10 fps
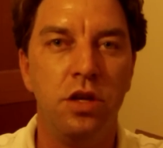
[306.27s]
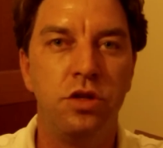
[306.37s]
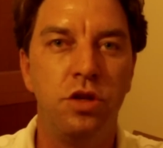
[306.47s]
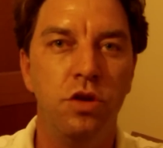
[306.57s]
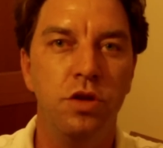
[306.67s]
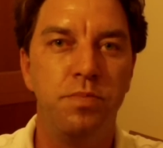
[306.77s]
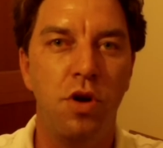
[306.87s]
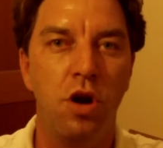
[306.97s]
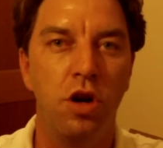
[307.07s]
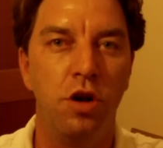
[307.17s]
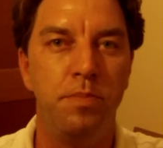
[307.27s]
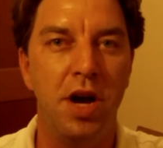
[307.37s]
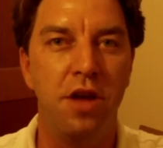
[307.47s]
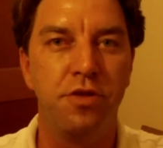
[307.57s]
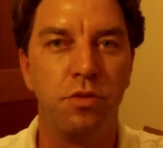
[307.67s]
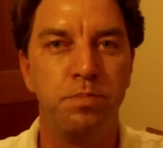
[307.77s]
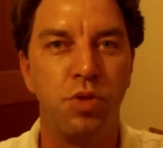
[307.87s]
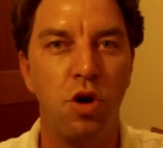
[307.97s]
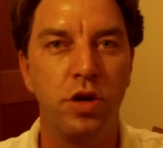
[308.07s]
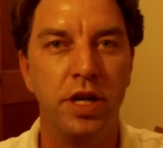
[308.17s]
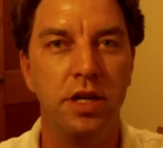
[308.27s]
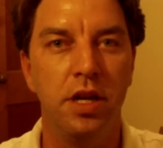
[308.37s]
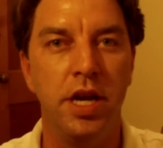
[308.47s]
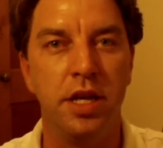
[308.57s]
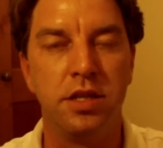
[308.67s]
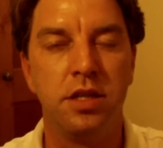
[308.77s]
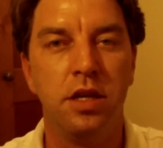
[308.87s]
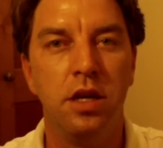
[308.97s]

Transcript: to the part about the broken links.